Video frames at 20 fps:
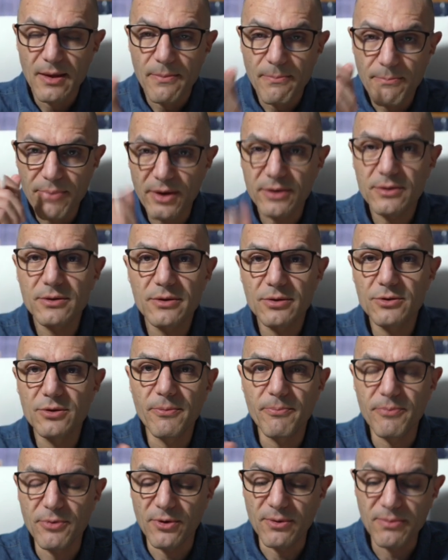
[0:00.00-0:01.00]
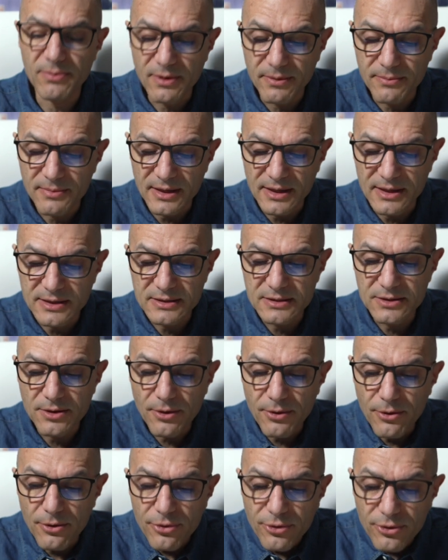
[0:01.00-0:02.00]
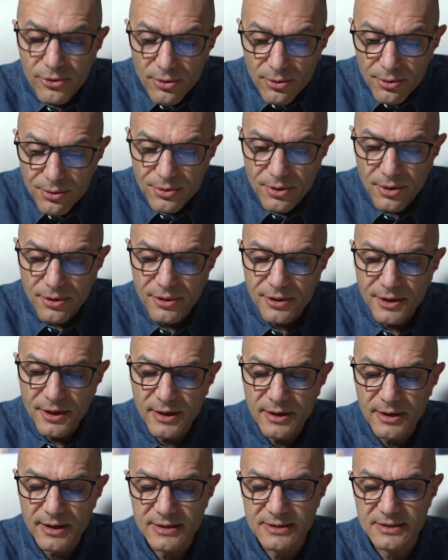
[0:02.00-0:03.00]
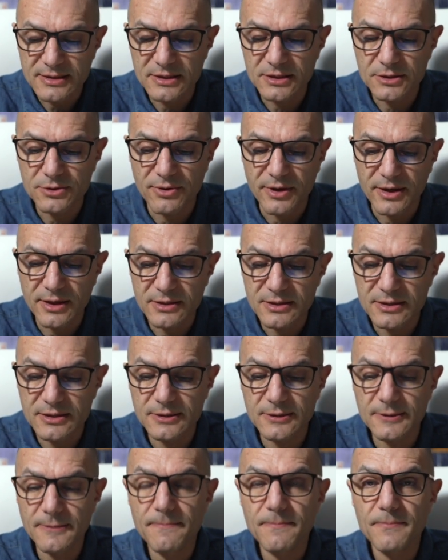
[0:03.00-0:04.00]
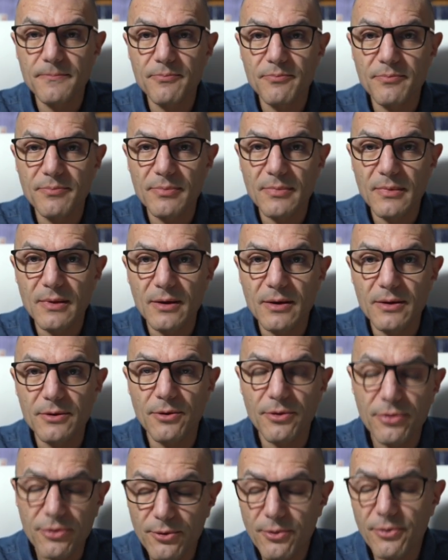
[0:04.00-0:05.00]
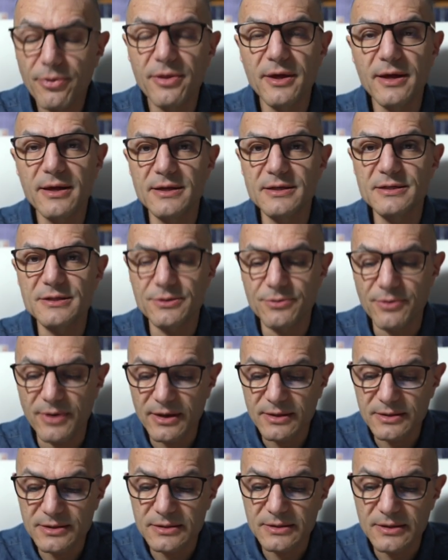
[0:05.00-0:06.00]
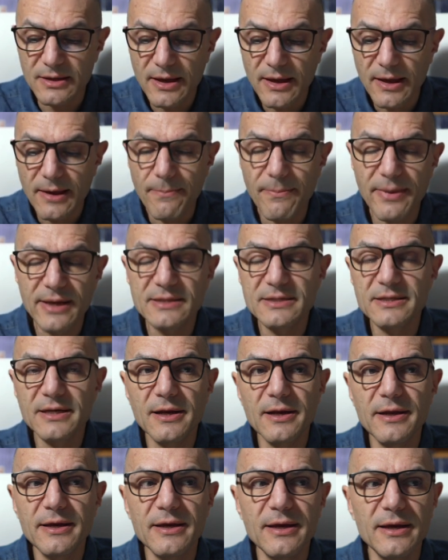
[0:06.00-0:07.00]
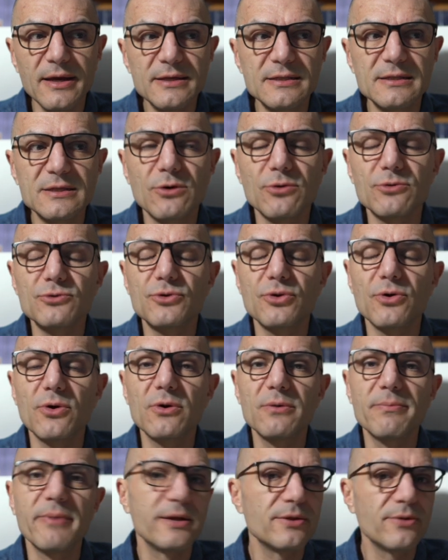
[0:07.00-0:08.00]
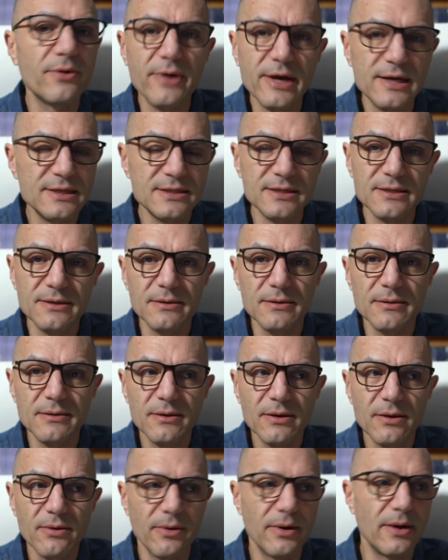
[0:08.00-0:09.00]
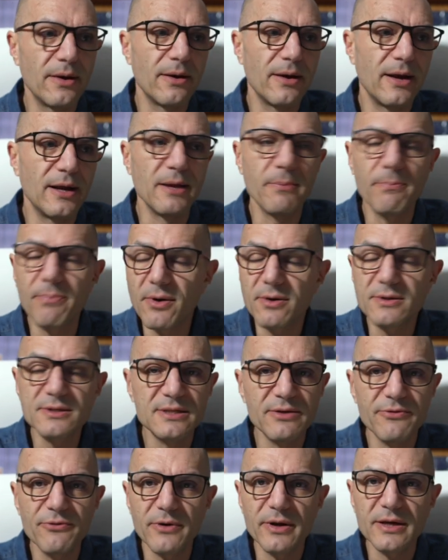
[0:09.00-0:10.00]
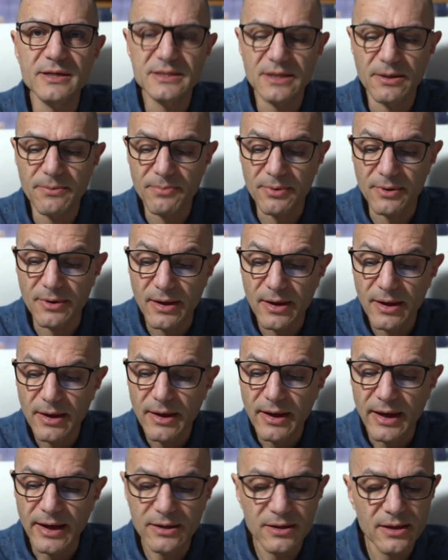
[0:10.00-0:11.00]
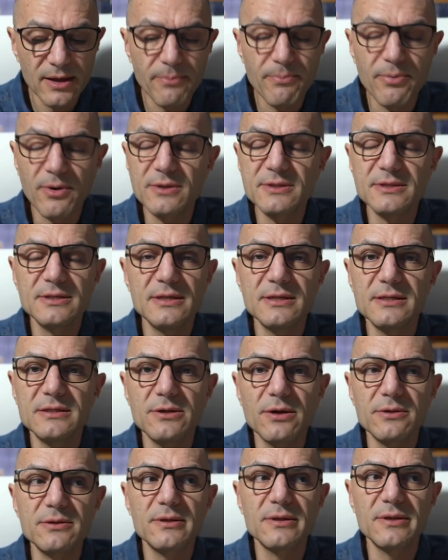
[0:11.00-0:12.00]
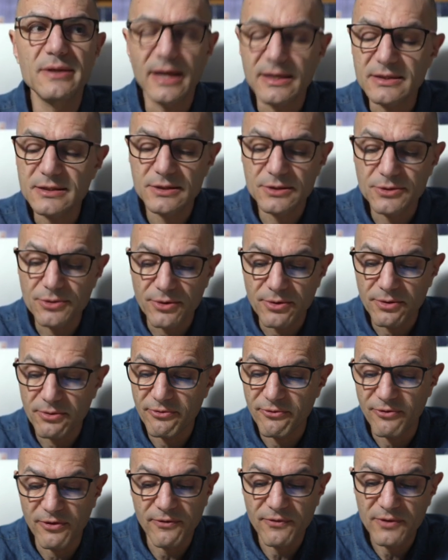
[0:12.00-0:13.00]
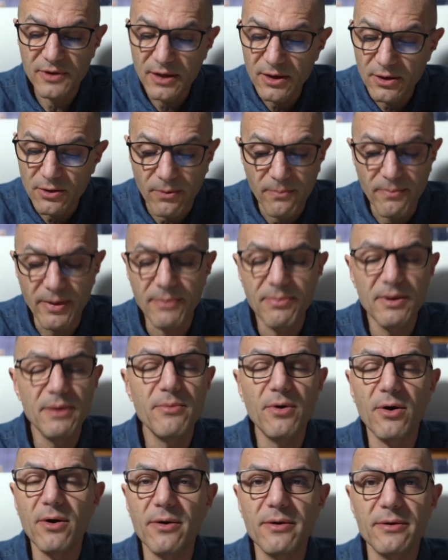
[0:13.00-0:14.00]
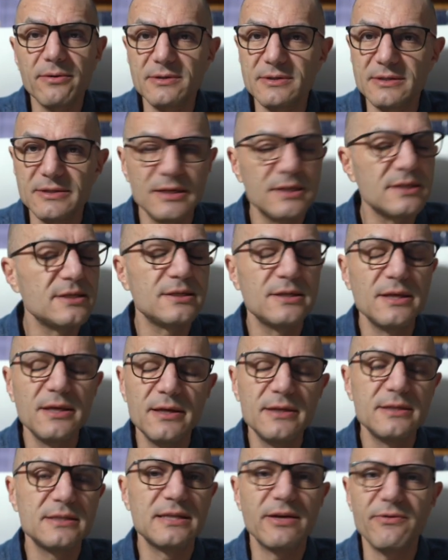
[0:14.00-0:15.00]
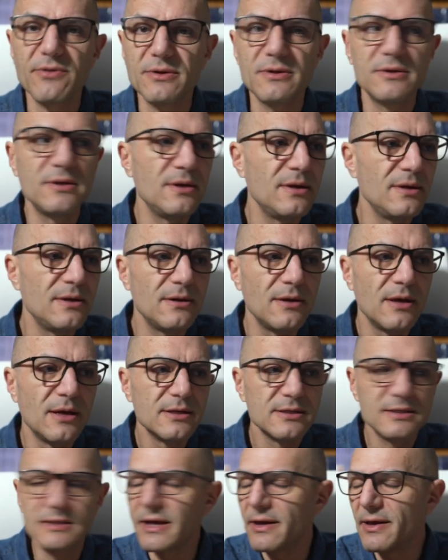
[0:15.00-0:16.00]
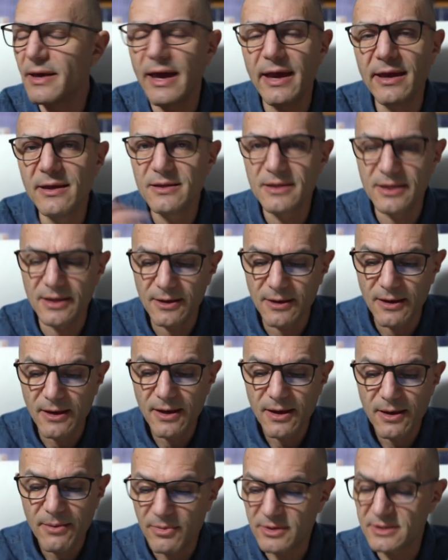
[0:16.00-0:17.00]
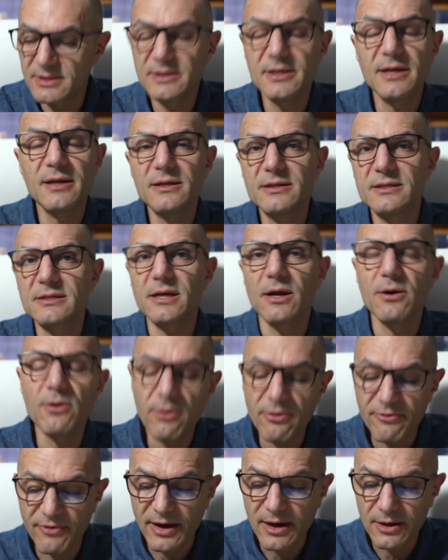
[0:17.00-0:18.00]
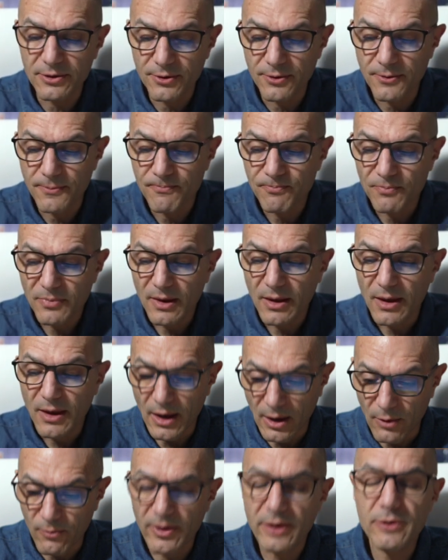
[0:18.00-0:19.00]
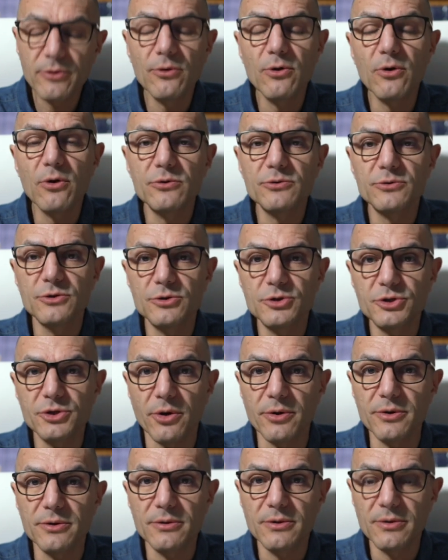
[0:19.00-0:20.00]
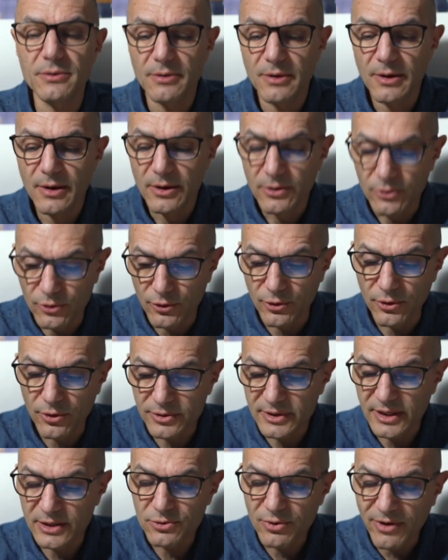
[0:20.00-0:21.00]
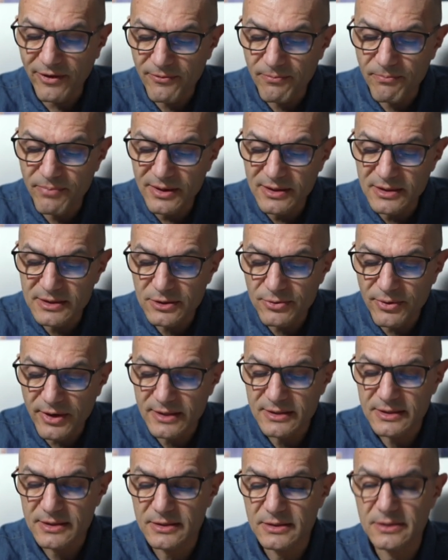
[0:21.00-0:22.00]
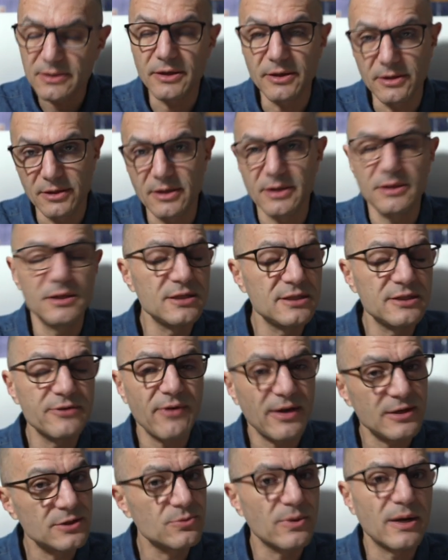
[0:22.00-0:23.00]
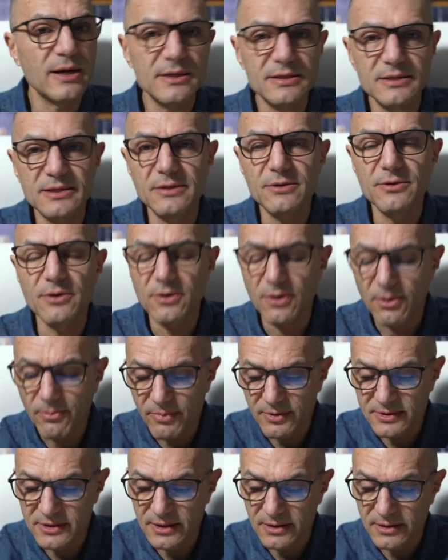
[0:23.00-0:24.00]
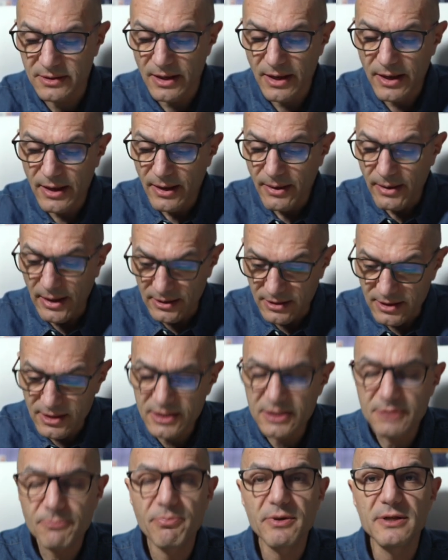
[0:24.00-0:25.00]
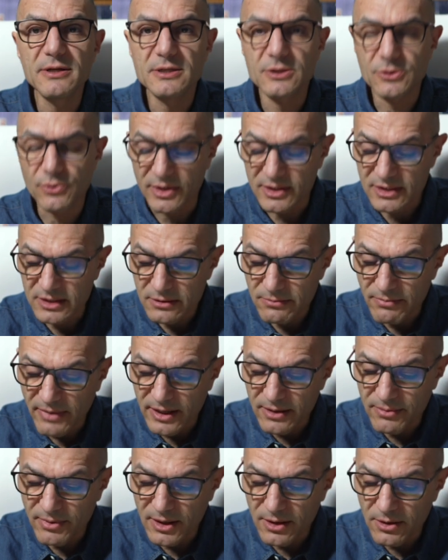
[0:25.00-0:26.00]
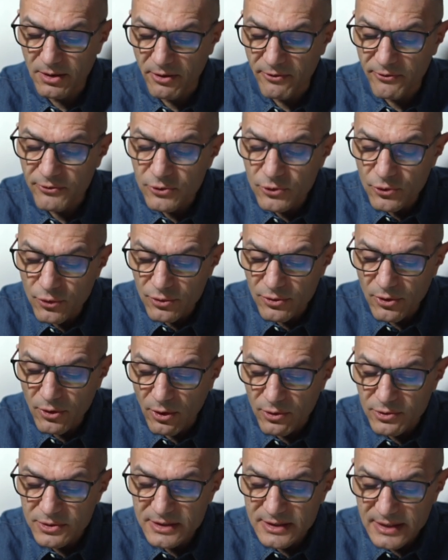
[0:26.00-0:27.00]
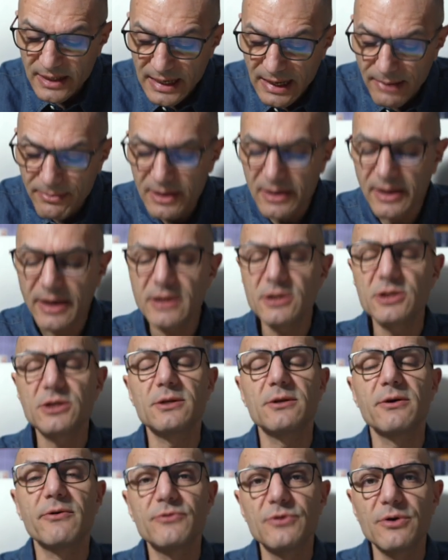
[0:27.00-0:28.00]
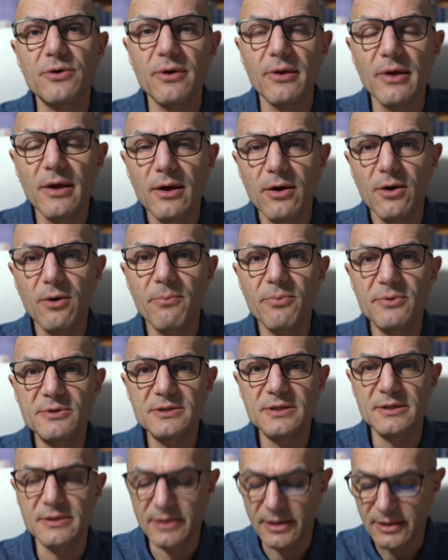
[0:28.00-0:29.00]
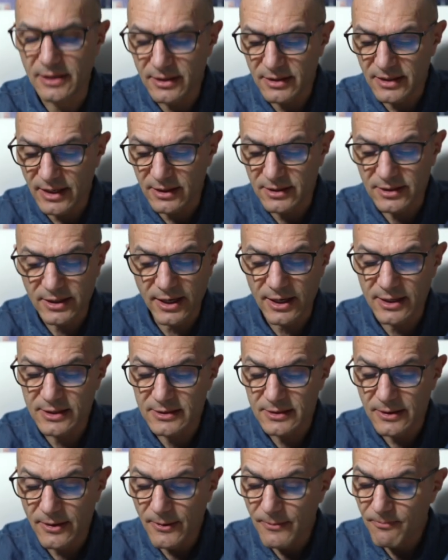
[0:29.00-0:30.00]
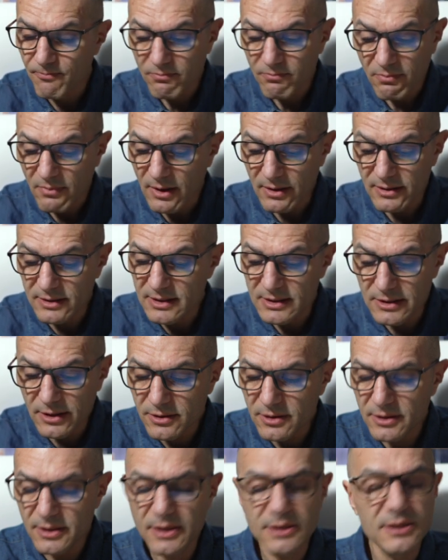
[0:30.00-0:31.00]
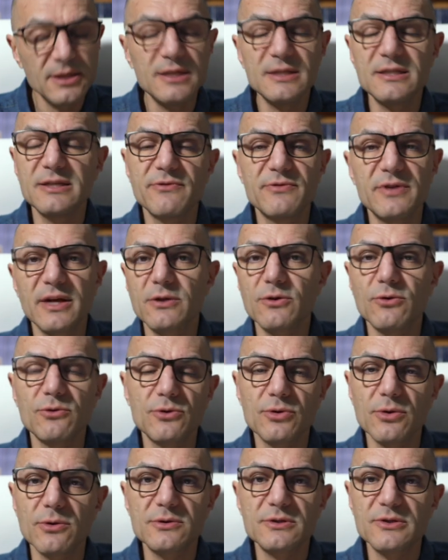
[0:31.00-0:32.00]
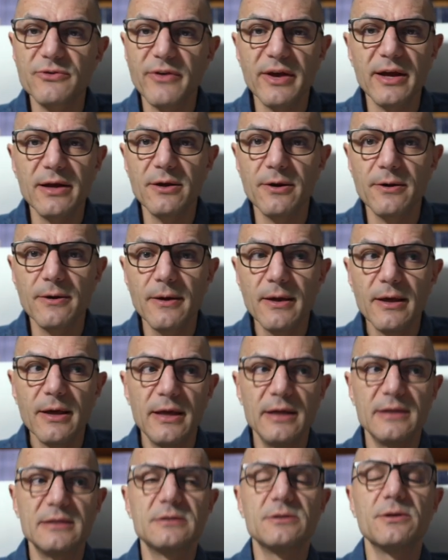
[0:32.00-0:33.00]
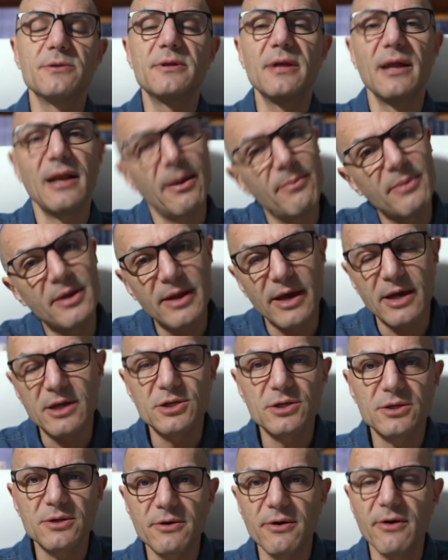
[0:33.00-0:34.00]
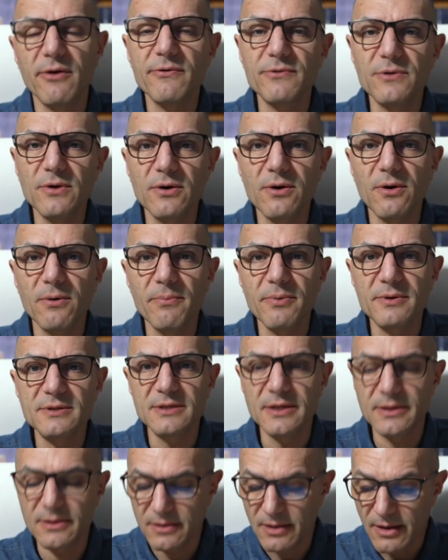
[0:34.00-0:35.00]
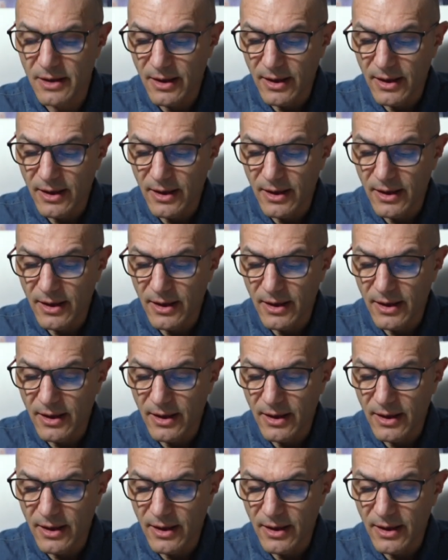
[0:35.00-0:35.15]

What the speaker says: But the problem is the through the thickness strengths. The through thickness strengths basically is controlled by the resin. An epoxy, for example. And the epoxy is not that strong, 50 or maybe more, 60, 70, say 80. But still it's a low value. And when you load the joint, you know that you have peel stresses in the adhesive as well as in the composite. And these peel stresses might be enough to cause delamination of the composite. And in that case, it's not the adhesive that controls failure, it's the delamination of the composite.